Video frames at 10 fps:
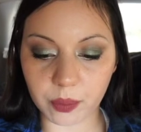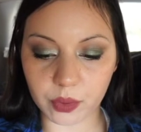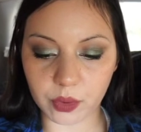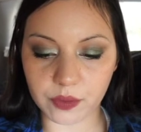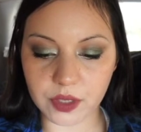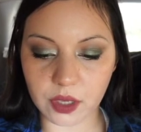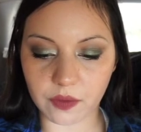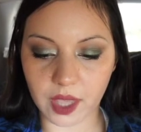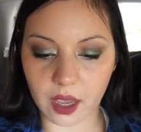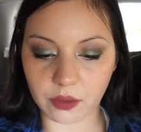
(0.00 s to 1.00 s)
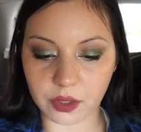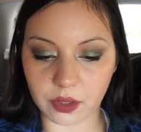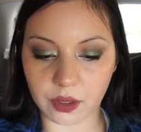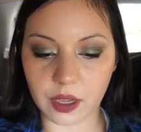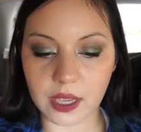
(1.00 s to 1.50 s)
proofs of
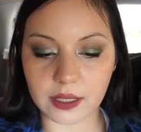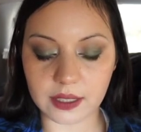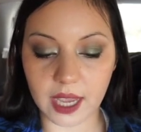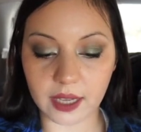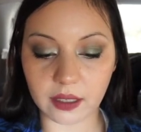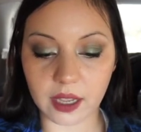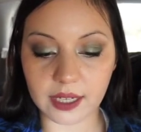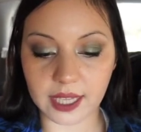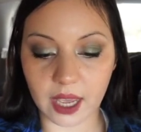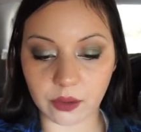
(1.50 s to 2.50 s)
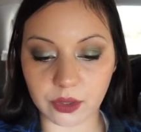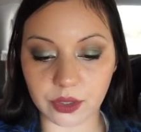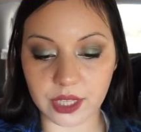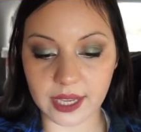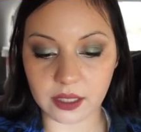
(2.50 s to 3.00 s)
counter, data and
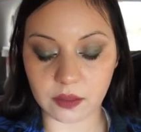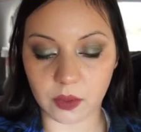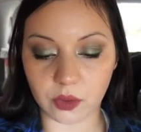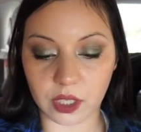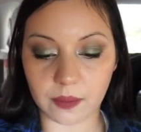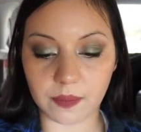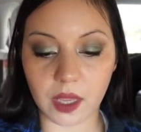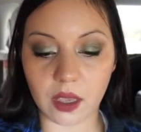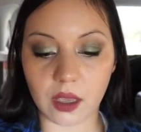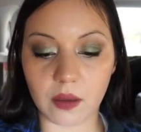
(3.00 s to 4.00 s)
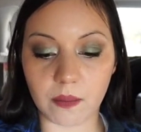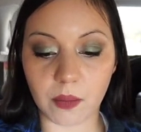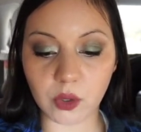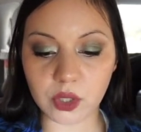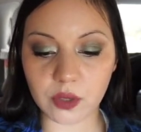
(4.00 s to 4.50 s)
counter testimony.
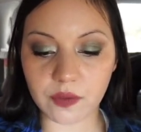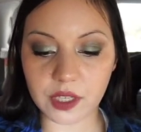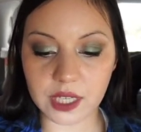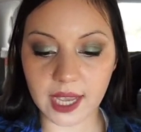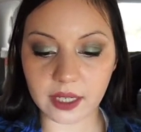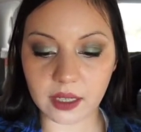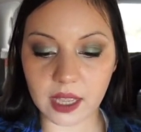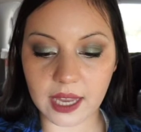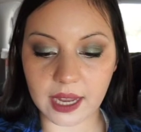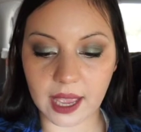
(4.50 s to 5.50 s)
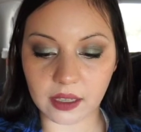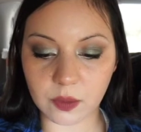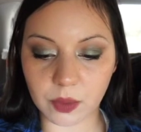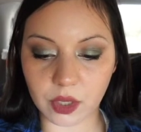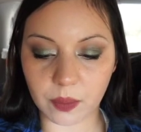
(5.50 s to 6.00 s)
Most of the data and
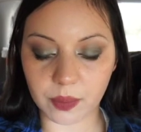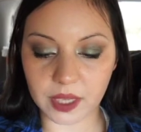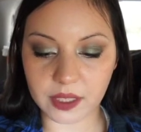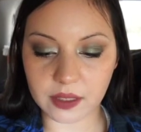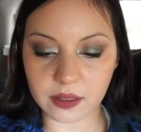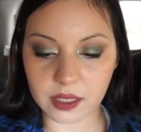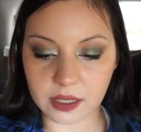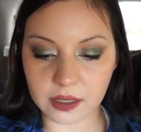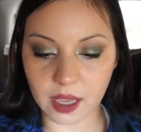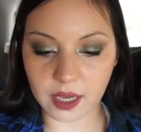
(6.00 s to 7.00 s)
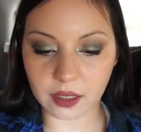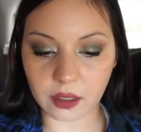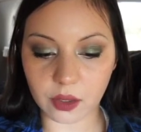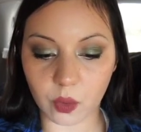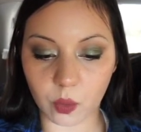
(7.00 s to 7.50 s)
expert opinions he
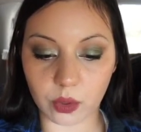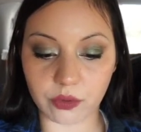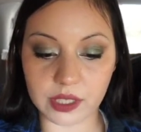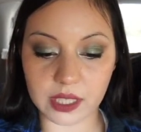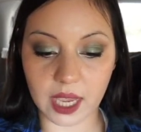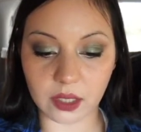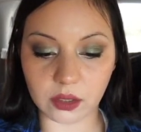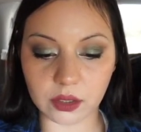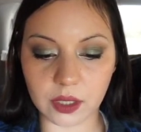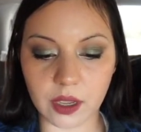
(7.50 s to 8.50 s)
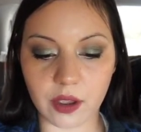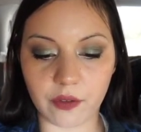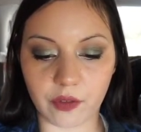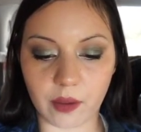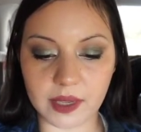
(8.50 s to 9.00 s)
cited were recycled
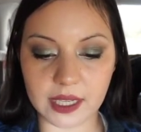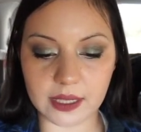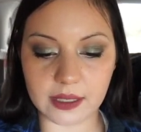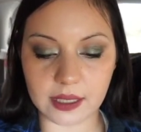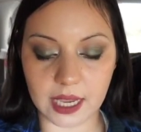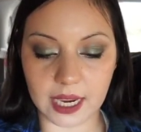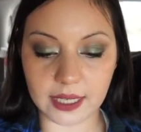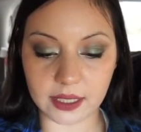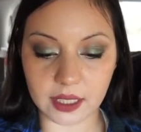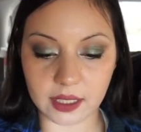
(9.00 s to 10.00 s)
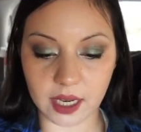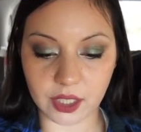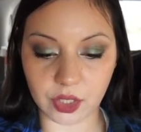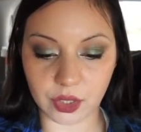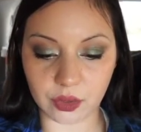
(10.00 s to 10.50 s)
from his
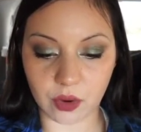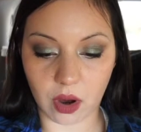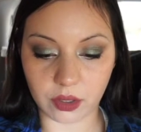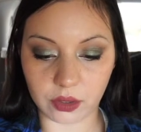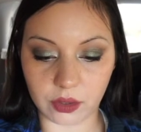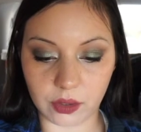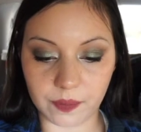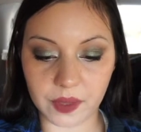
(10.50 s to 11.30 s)
1892 article,